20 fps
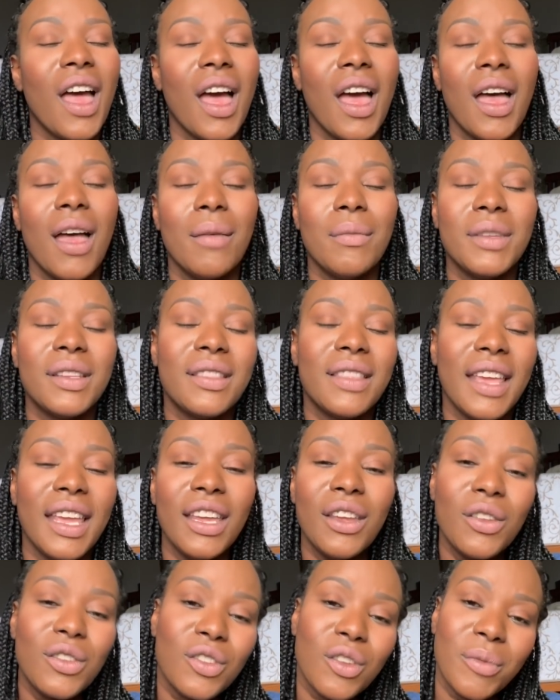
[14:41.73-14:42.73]
Um,
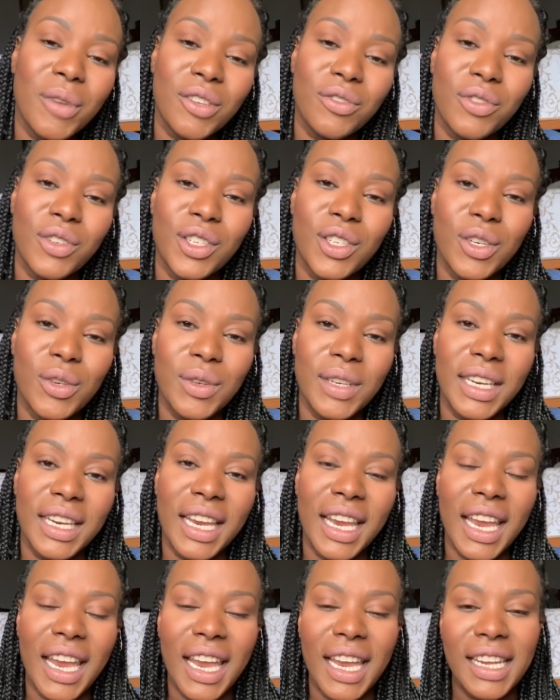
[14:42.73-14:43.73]
thank you so much for tuning
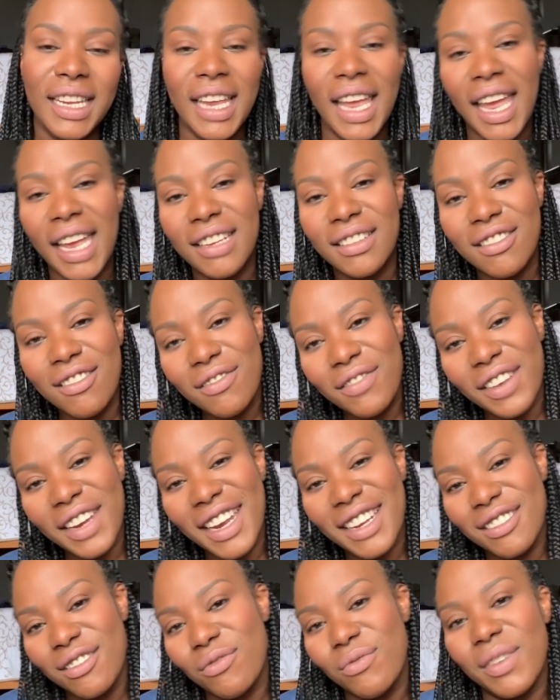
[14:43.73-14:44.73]
in and don't
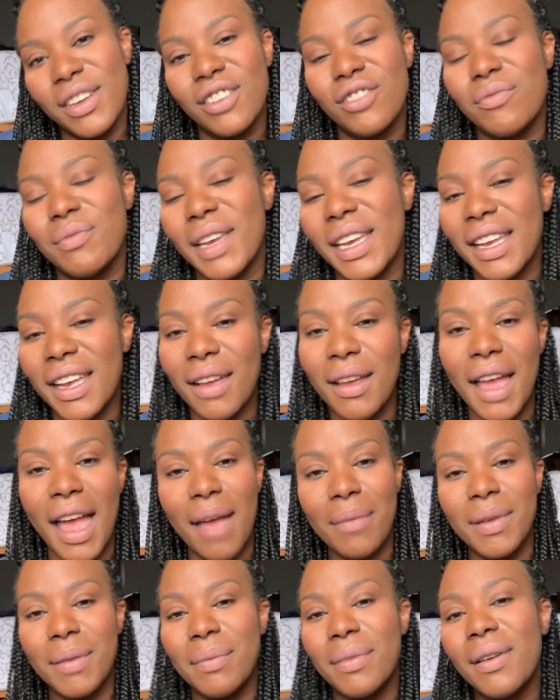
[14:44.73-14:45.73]
forget to wish Mikayla
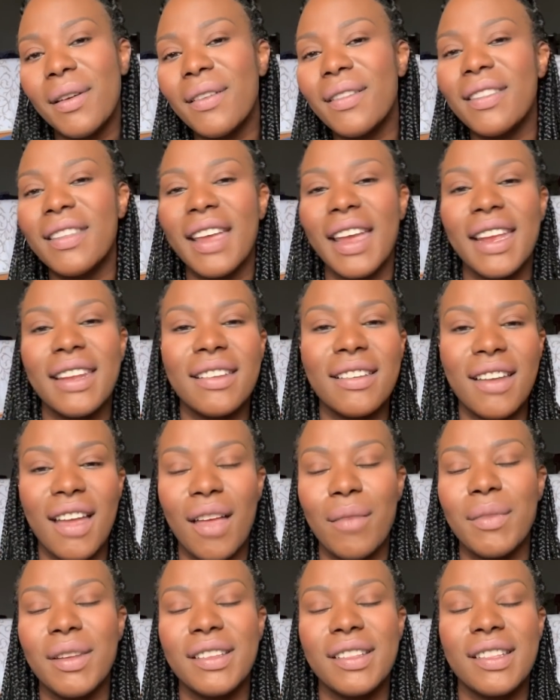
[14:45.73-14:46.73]
happy birthday in the
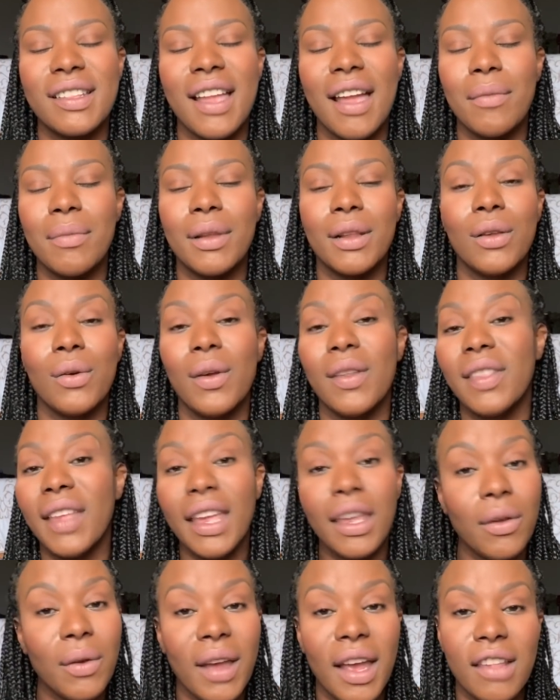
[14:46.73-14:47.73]
comments down below. And
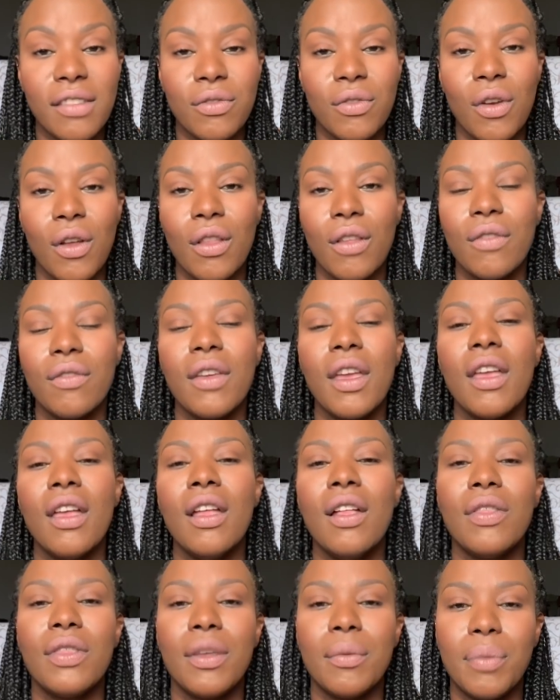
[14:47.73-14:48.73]
thank you guys for all of
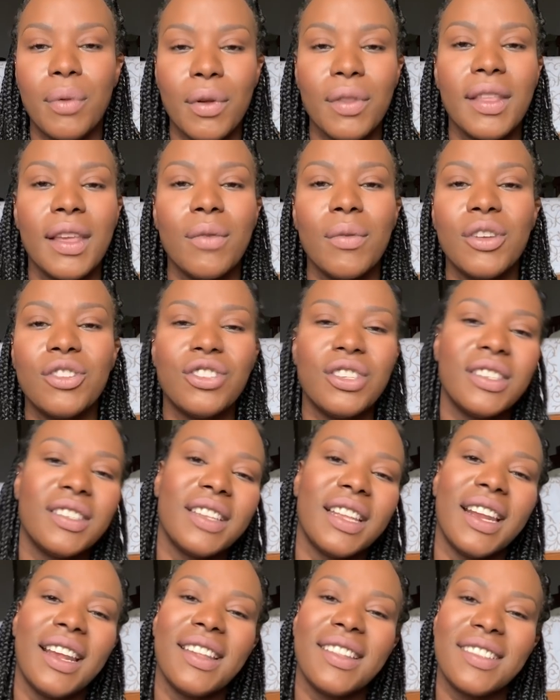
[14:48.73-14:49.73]
the birthday wishes
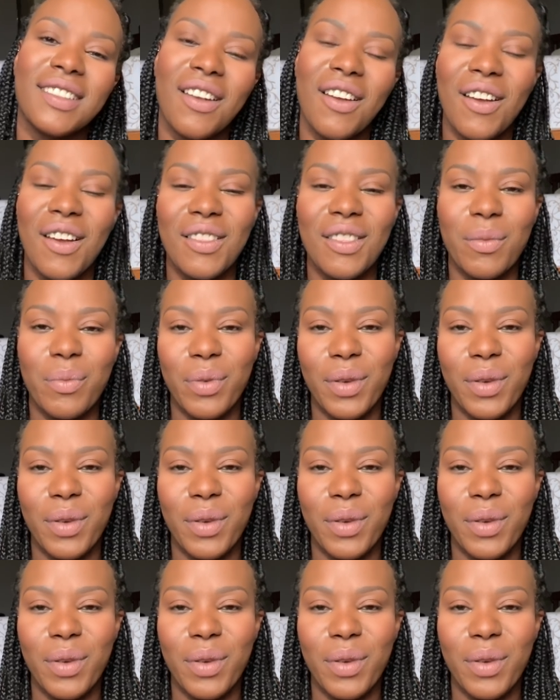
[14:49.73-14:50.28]
that I saw on the